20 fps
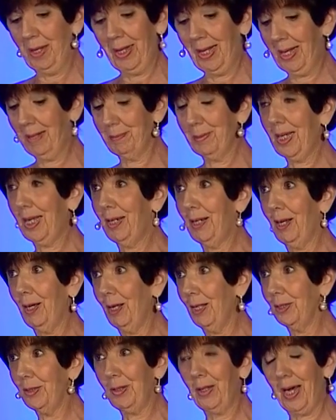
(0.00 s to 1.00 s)
I'm
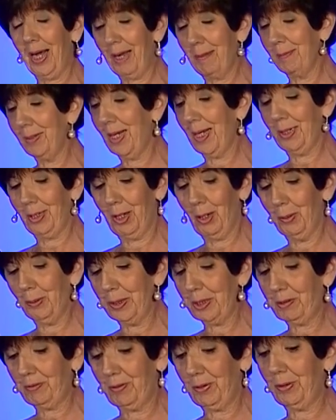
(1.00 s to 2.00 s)
not
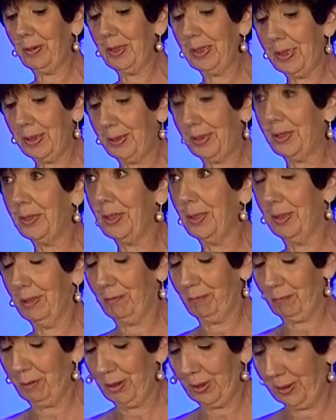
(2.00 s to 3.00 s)
always very easy to
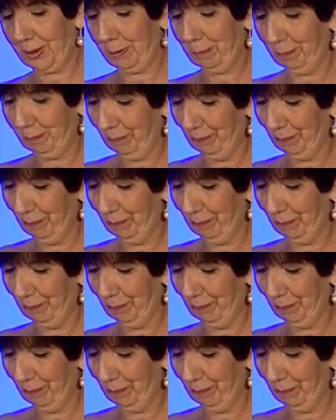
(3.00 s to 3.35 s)
live with.